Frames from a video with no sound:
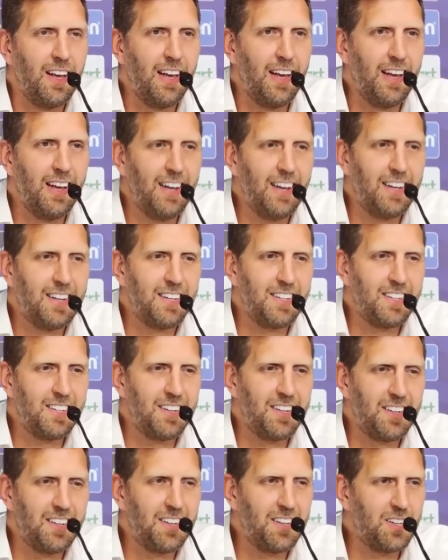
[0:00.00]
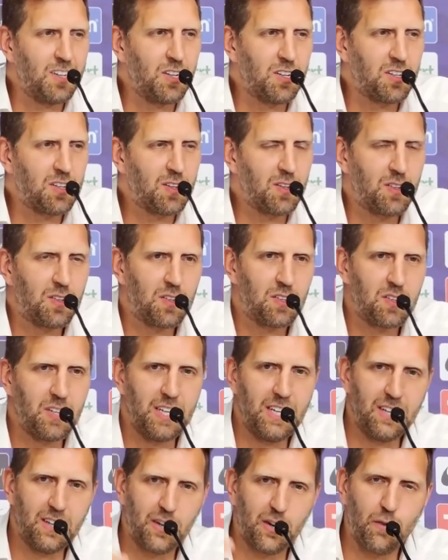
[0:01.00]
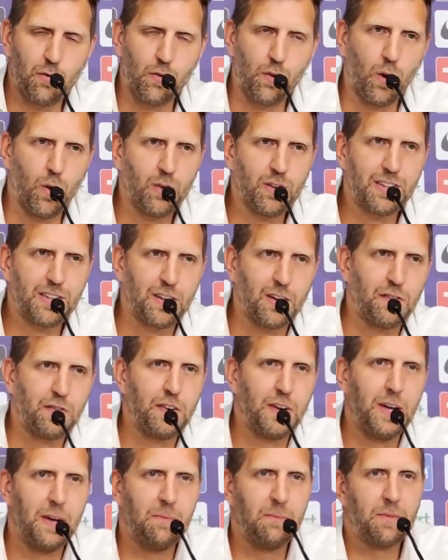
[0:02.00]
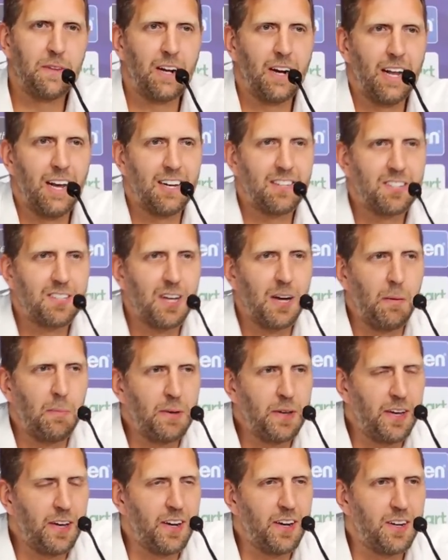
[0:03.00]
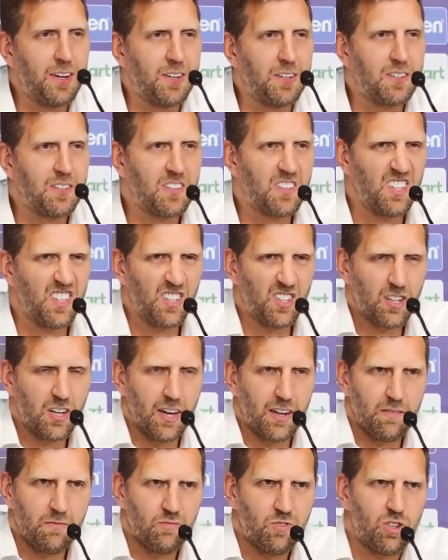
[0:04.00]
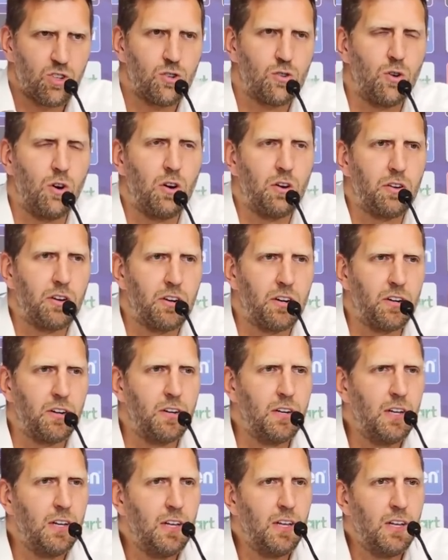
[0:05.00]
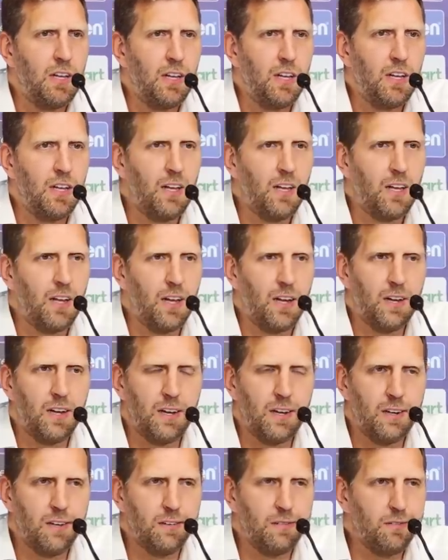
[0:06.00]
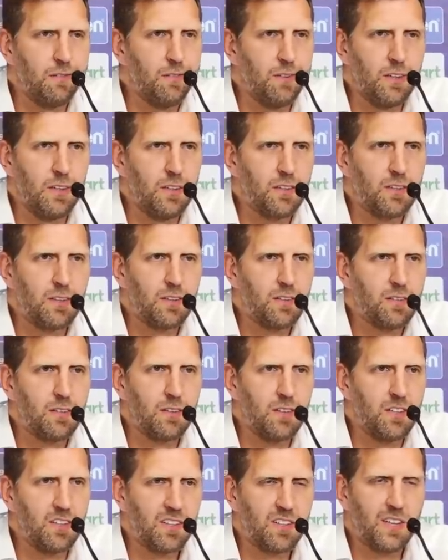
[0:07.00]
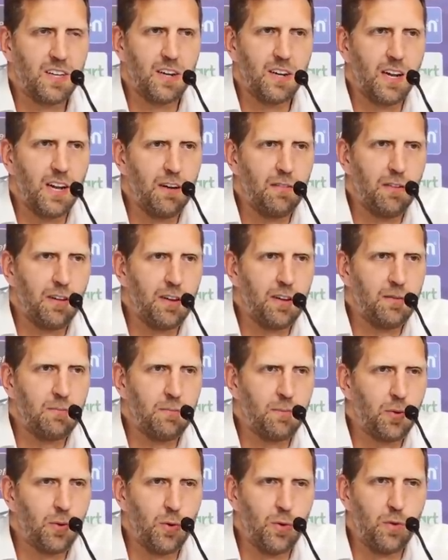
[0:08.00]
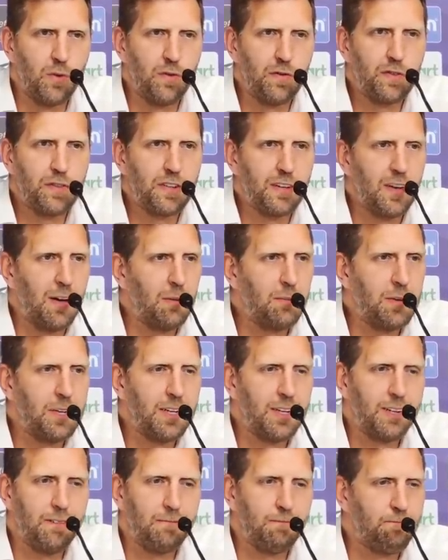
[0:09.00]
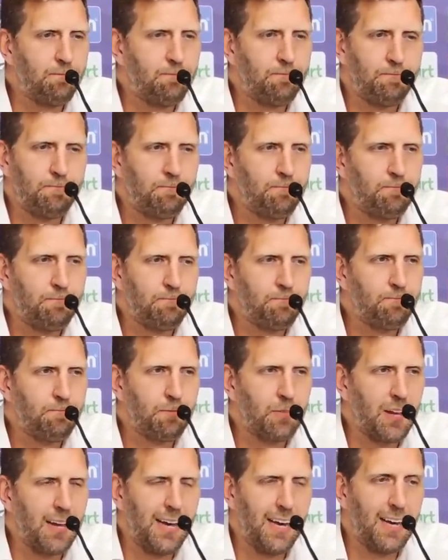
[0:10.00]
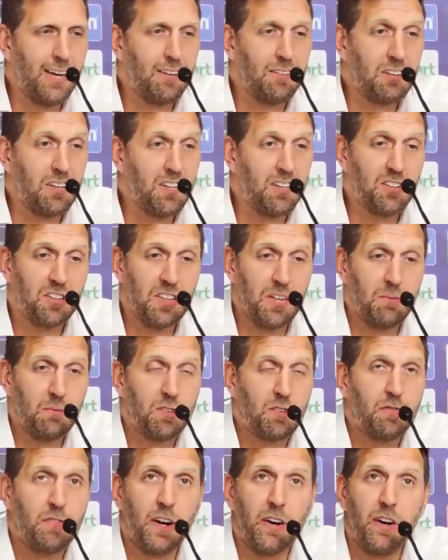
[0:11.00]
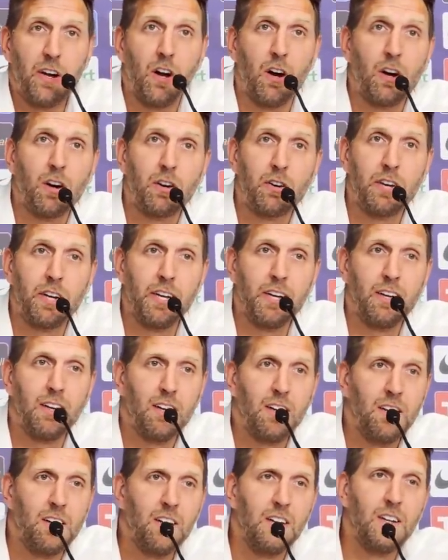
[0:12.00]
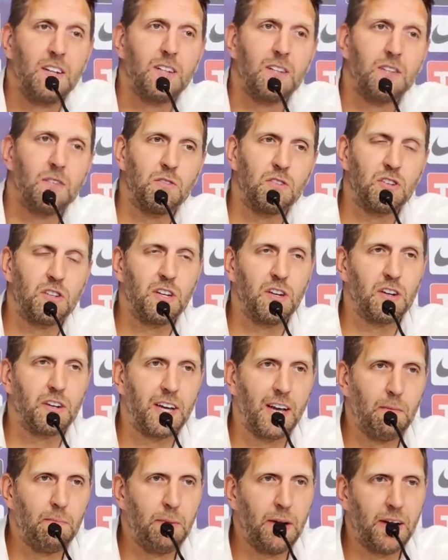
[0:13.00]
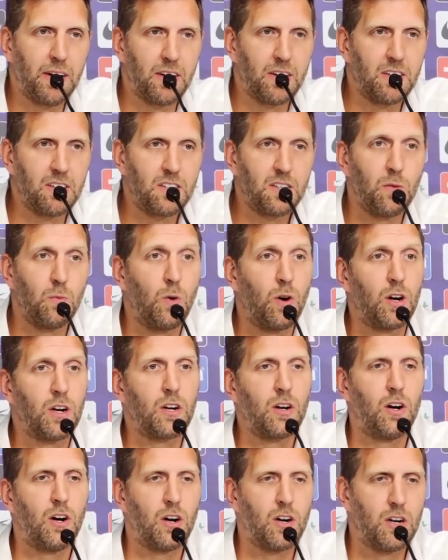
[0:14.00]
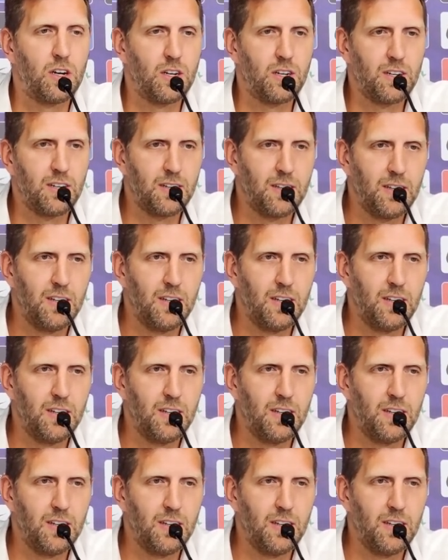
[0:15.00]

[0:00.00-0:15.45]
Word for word: and uh, just to see the growth of him in the last couple of years, he's gotten stronger. Um, his, his skill level improved. I mean, and he seems very hungry to still get better, to work hard,